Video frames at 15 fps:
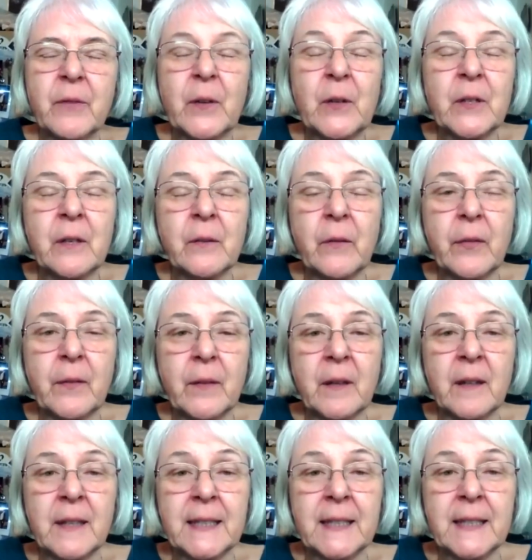her youth
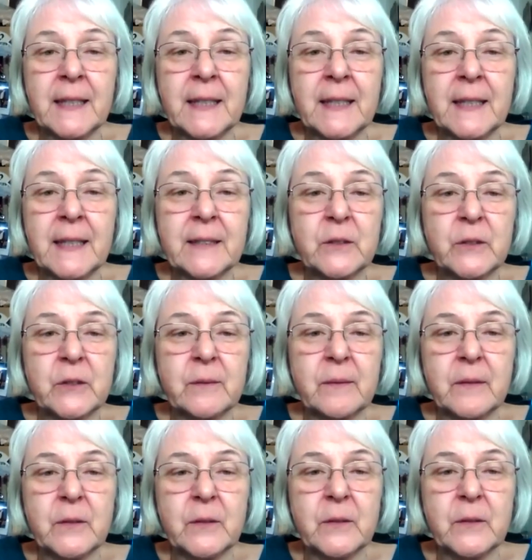in
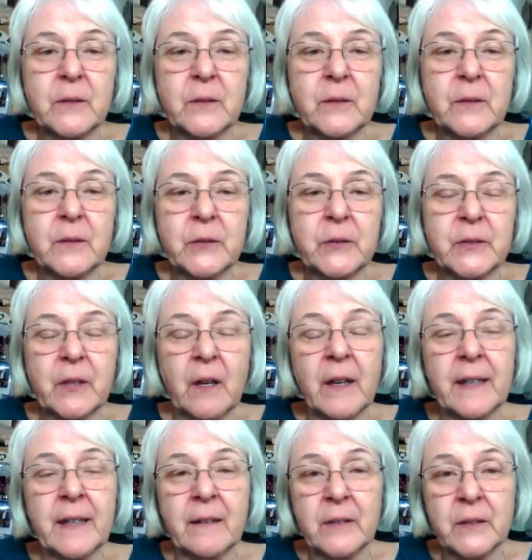
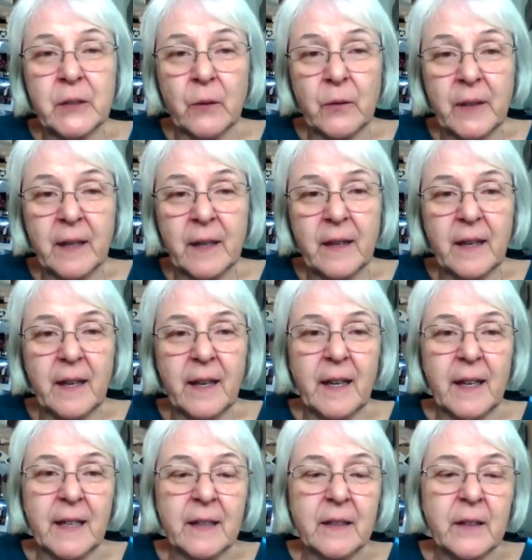Tucson, Arizona.
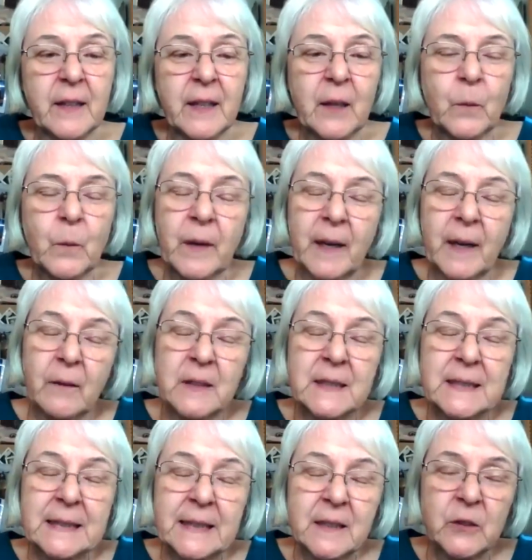And when I
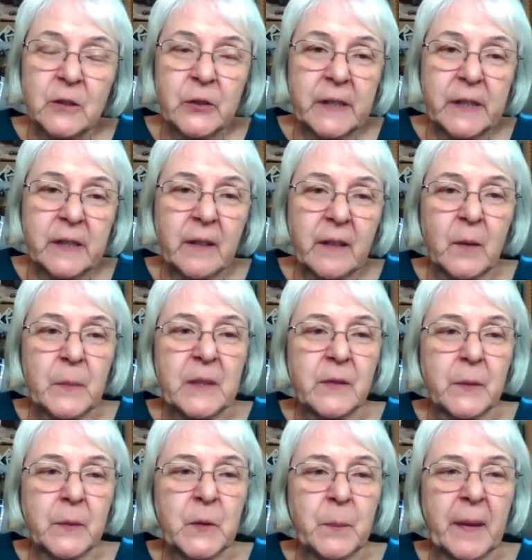was little, she taught me
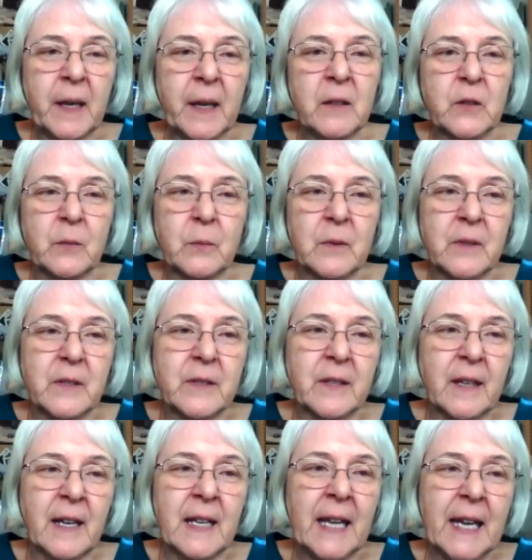some Spanish words and
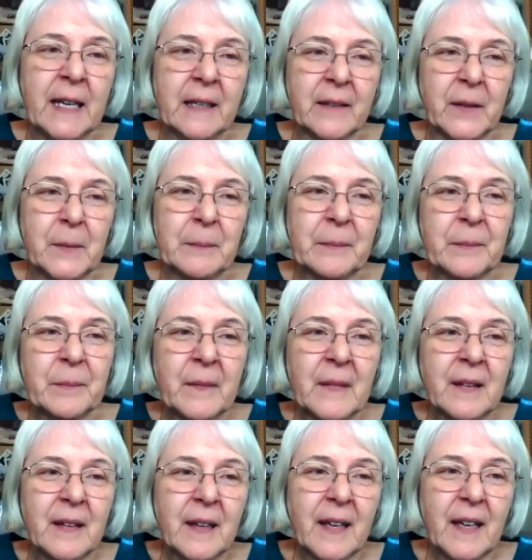I liked them
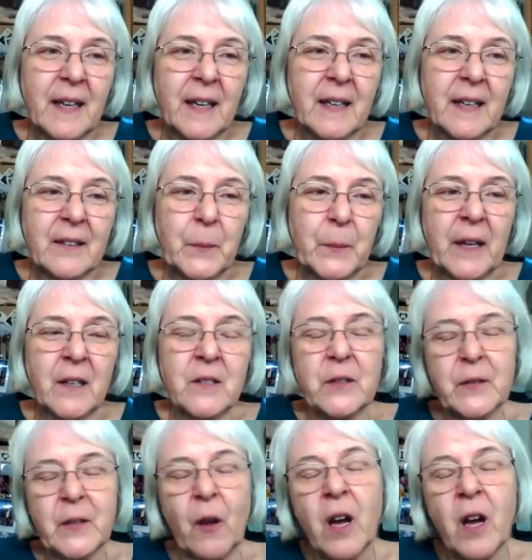and a Spanish
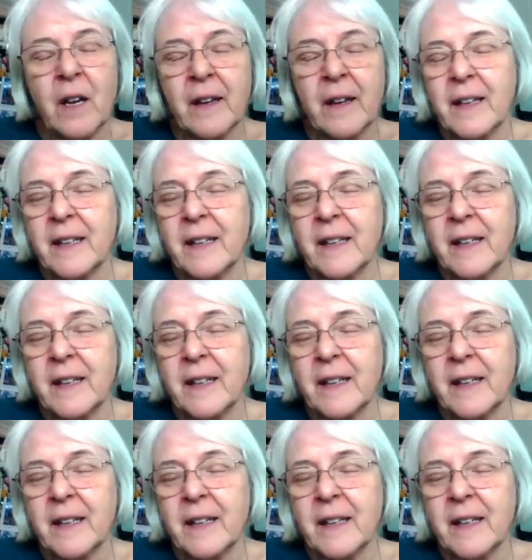song. And